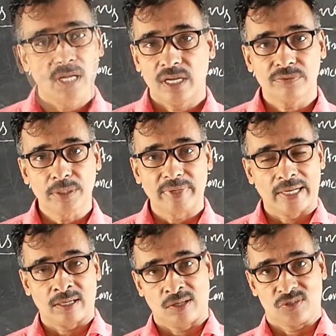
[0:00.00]

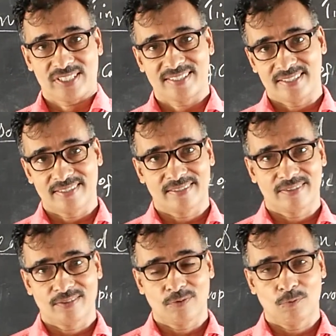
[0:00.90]
Everybody knows
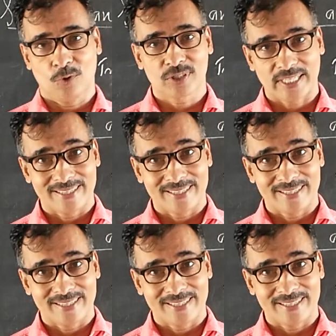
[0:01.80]
what